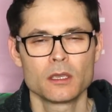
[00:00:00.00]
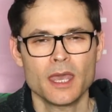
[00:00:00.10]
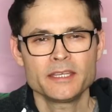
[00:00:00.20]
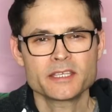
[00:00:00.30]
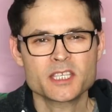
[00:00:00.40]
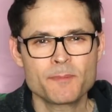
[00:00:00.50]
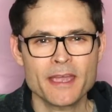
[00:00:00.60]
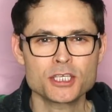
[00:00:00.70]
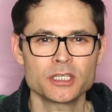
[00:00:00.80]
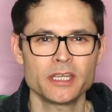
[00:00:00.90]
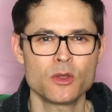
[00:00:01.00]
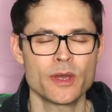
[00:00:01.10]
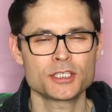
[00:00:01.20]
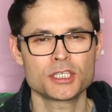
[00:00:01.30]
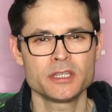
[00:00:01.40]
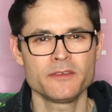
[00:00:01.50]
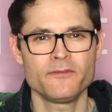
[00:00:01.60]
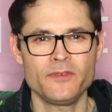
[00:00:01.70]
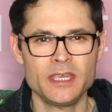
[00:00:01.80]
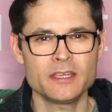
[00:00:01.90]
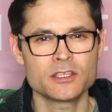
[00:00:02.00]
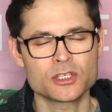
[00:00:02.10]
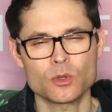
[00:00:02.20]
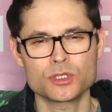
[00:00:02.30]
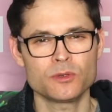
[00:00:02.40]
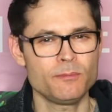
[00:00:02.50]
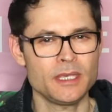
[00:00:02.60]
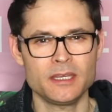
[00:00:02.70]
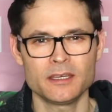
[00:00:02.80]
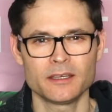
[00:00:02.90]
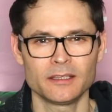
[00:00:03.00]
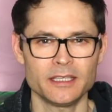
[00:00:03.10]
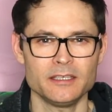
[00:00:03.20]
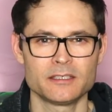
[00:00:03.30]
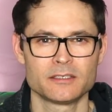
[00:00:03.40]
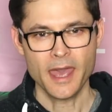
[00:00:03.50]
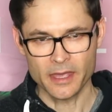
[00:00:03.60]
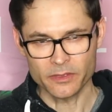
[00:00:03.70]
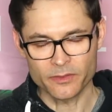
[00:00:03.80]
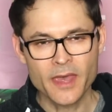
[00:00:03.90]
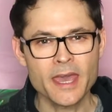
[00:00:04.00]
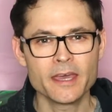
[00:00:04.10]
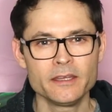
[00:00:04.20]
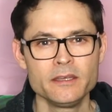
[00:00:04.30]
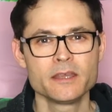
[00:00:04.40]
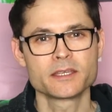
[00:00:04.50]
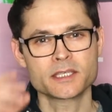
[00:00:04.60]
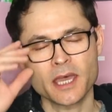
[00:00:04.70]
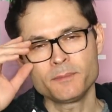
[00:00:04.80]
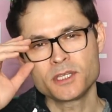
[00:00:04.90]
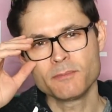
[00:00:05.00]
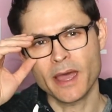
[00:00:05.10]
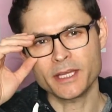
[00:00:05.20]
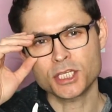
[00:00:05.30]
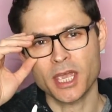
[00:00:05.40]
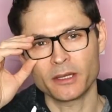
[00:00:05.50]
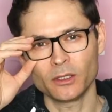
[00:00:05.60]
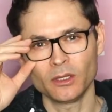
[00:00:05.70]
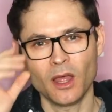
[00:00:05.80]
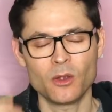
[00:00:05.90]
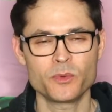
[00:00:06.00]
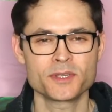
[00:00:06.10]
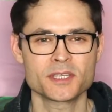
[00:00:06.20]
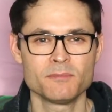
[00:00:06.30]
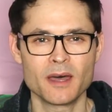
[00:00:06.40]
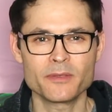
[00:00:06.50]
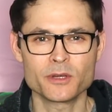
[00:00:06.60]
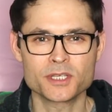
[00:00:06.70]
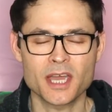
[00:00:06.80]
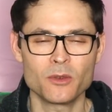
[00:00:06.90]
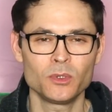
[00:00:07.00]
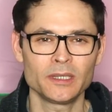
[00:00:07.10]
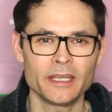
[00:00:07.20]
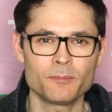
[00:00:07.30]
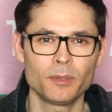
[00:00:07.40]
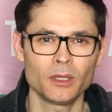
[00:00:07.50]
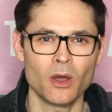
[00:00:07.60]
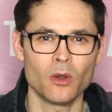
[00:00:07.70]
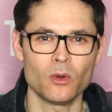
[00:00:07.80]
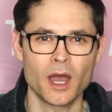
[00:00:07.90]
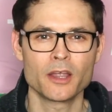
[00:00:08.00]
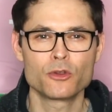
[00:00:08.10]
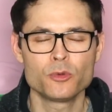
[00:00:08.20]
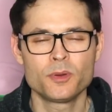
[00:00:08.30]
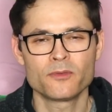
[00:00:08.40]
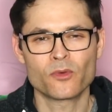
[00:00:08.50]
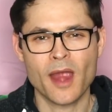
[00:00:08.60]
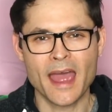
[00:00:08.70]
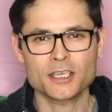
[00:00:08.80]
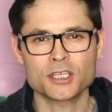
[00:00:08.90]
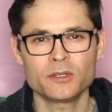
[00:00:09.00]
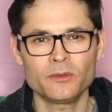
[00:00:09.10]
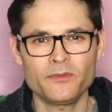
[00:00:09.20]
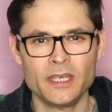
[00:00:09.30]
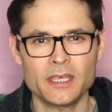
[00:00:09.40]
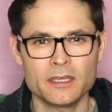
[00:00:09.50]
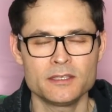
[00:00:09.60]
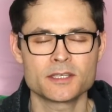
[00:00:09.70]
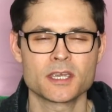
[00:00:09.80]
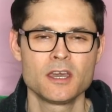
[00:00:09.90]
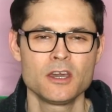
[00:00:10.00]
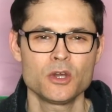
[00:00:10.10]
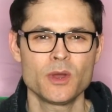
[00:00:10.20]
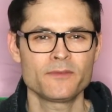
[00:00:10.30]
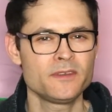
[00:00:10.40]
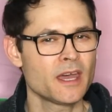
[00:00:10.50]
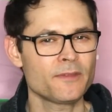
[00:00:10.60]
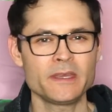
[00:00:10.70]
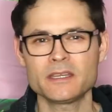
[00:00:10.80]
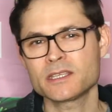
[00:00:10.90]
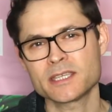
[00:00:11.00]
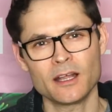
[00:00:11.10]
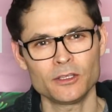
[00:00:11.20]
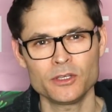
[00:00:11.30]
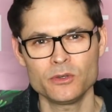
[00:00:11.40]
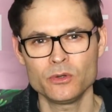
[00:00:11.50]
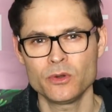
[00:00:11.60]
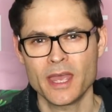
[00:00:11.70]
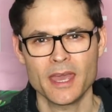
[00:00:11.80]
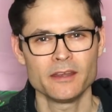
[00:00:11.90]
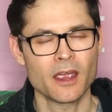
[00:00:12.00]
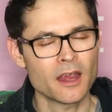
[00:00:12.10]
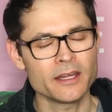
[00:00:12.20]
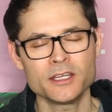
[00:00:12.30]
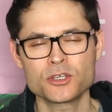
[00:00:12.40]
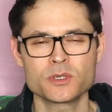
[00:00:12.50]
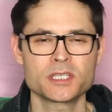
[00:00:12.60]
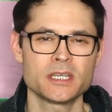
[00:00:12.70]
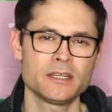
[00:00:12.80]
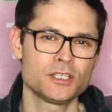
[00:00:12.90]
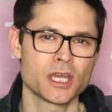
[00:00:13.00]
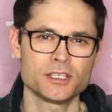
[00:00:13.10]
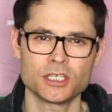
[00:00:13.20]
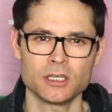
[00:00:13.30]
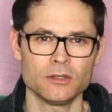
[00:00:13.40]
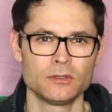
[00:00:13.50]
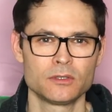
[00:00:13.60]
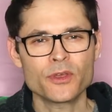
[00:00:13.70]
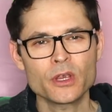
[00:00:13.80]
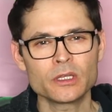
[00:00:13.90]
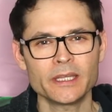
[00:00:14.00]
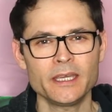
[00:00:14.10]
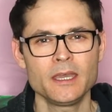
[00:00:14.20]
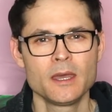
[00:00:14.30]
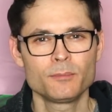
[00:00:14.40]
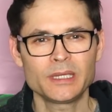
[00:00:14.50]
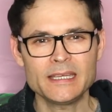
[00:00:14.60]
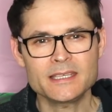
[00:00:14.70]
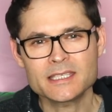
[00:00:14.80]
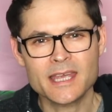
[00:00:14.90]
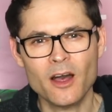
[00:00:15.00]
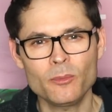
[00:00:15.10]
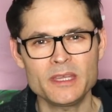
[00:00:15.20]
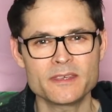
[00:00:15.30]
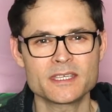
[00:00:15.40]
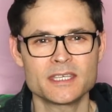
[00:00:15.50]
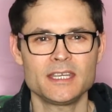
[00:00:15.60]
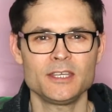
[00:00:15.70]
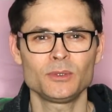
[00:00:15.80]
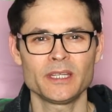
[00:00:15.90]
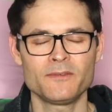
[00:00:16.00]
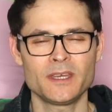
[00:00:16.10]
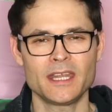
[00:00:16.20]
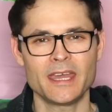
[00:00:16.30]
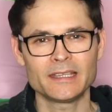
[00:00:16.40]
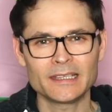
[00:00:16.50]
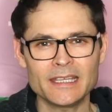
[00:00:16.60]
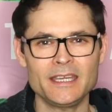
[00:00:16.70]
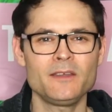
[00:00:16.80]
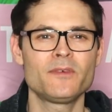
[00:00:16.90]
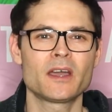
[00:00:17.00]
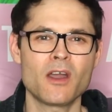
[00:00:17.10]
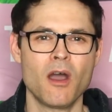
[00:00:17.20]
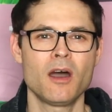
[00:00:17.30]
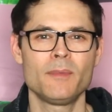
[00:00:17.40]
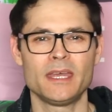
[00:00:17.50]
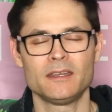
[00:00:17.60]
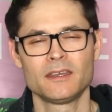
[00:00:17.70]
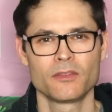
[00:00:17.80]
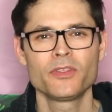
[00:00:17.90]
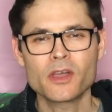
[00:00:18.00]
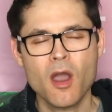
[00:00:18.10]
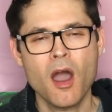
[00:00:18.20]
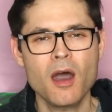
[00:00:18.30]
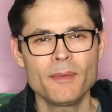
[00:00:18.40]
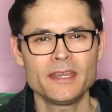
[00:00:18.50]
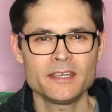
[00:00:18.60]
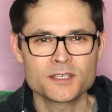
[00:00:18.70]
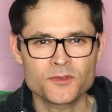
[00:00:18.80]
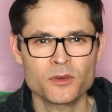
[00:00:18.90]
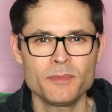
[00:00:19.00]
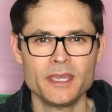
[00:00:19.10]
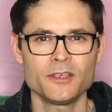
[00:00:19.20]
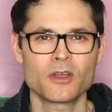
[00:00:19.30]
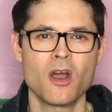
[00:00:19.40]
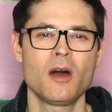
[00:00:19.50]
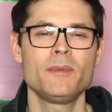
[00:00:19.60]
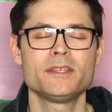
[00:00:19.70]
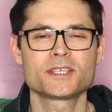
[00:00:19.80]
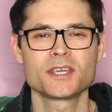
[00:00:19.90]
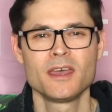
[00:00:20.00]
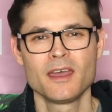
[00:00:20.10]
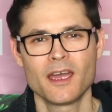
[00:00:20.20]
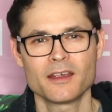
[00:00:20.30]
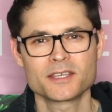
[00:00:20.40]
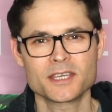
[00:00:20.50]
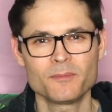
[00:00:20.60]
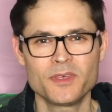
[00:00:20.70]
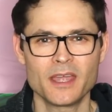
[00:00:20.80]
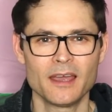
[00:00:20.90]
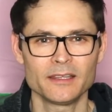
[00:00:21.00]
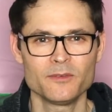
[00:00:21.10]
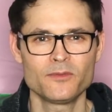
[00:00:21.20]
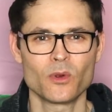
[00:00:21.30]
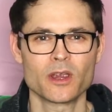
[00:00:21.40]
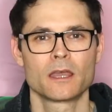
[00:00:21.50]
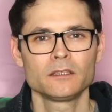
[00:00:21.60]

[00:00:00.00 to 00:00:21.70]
and especially question the vegan social media elite. And then sub to my channel along with some others I will link below, a group of rational vegans who have nothing to sell you and aren't interested in judging you. Thirdly, please tell me the city you live in and leave a comment. The comment is for me. Your comments are something I live for.